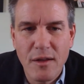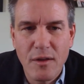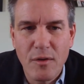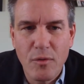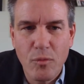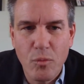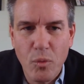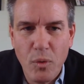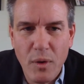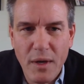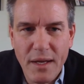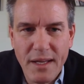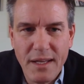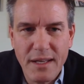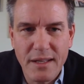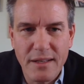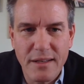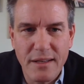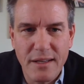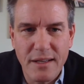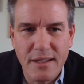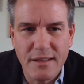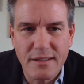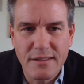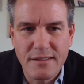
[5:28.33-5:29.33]

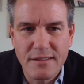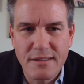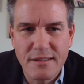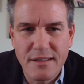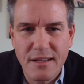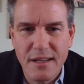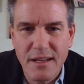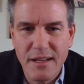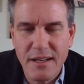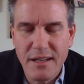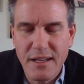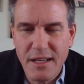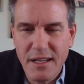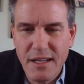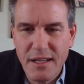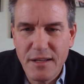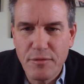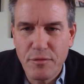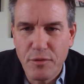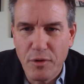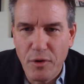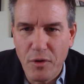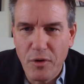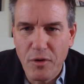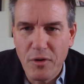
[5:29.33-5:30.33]
wickedness and
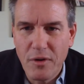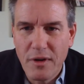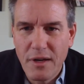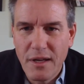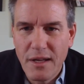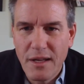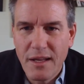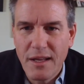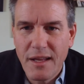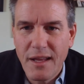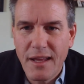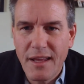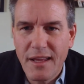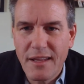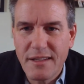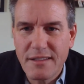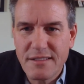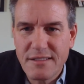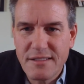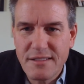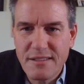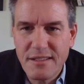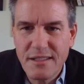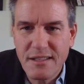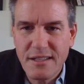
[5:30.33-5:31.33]
evil and
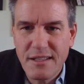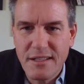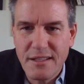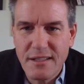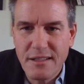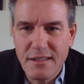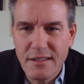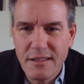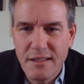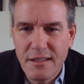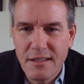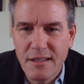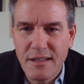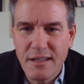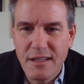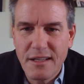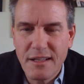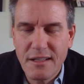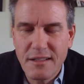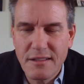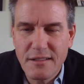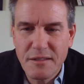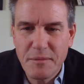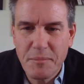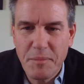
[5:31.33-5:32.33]
sin
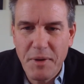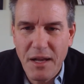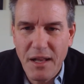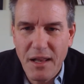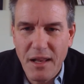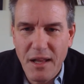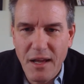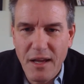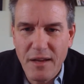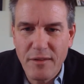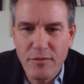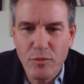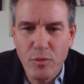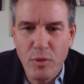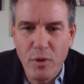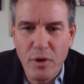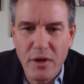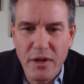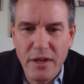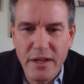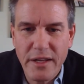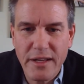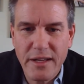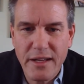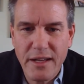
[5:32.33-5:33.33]
into my life where
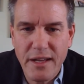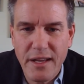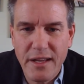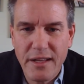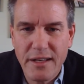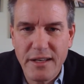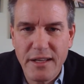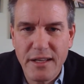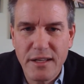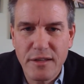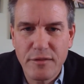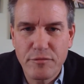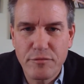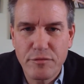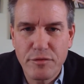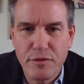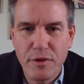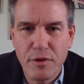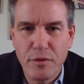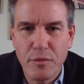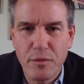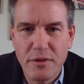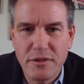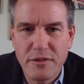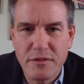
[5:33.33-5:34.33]
it can
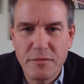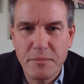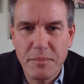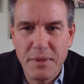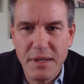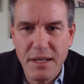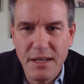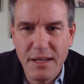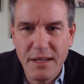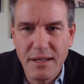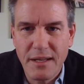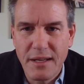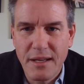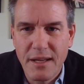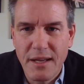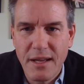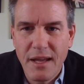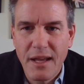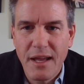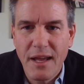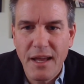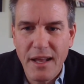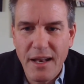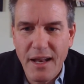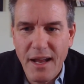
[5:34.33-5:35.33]
influence me?
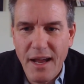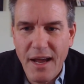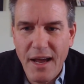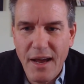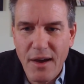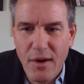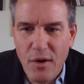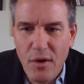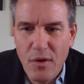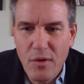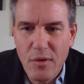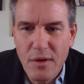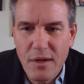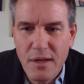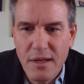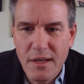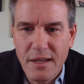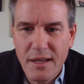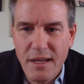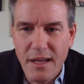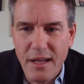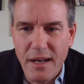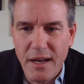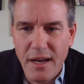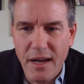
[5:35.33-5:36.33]
And how
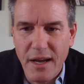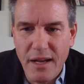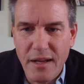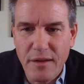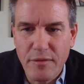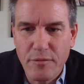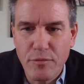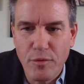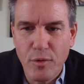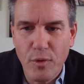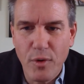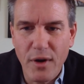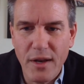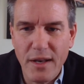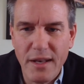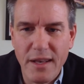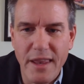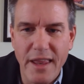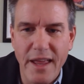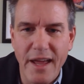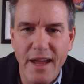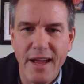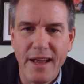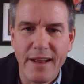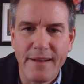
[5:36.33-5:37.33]
can I avoid
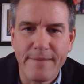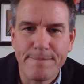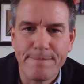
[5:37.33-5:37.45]
that?